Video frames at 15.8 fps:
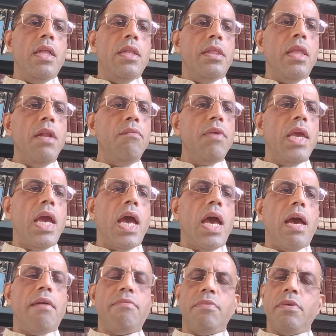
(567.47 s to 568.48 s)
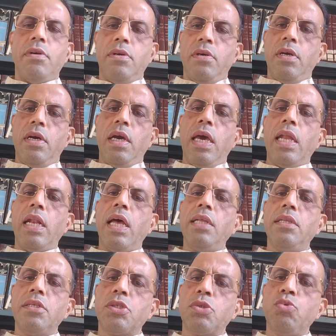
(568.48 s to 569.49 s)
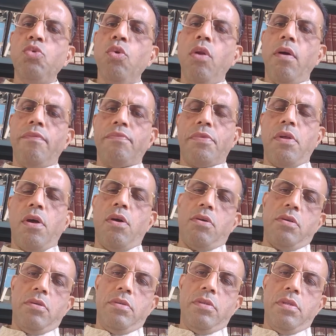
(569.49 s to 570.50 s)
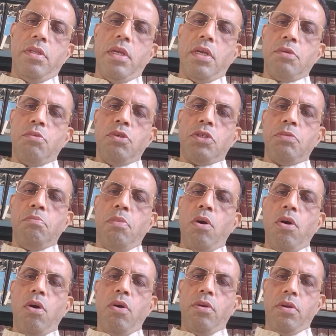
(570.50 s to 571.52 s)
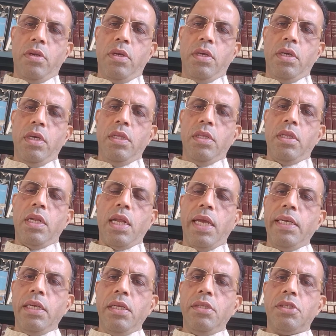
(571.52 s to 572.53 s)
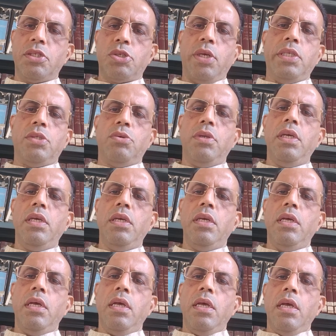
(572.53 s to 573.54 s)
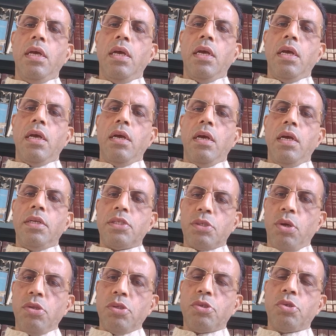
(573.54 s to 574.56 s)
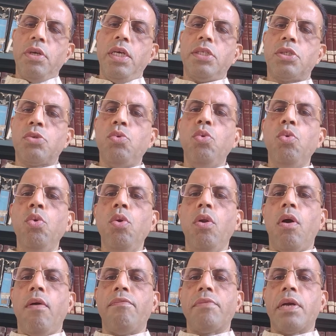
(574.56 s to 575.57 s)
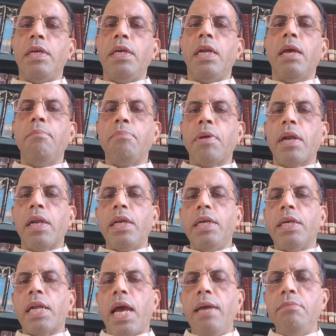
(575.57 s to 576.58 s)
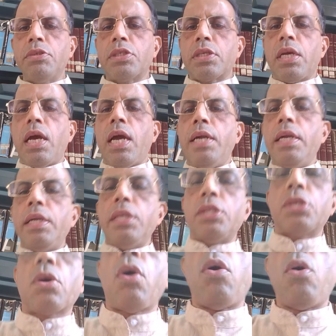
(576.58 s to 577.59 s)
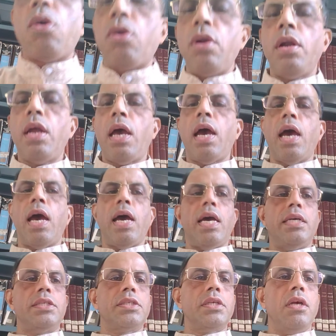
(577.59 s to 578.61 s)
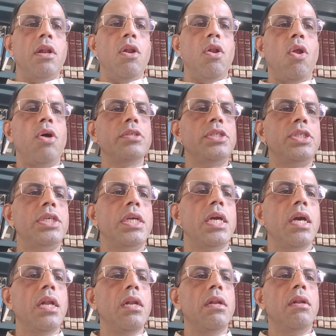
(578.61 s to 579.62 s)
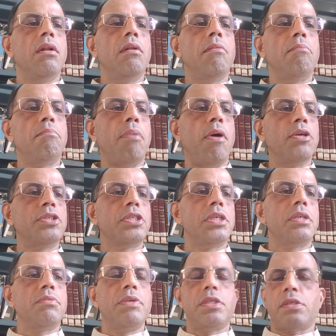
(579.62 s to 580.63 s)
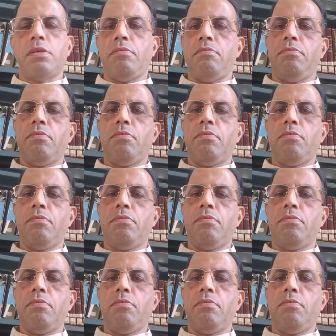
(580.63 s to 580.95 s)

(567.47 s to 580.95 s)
Then we have another school of thought that was born in the 19th century. It's also a school of contemporary times, and it is called as logical positivism.